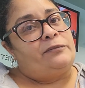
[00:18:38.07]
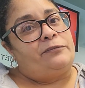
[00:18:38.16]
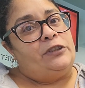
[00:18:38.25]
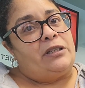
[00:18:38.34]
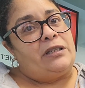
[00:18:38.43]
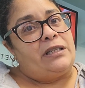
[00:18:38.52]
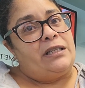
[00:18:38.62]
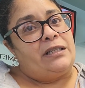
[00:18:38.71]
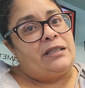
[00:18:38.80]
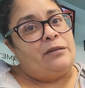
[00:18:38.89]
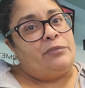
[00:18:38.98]
You can see
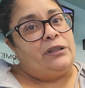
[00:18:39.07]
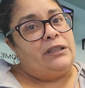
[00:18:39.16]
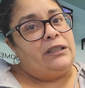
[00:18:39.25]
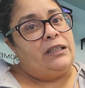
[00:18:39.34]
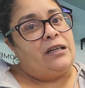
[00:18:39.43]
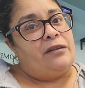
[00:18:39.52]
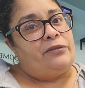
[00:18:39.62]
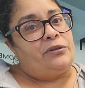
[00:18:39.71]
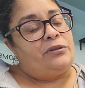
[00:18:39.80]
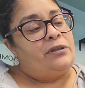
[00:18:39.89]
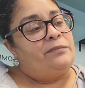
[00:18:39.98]
it's completely
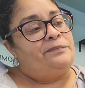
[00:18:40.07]
covered.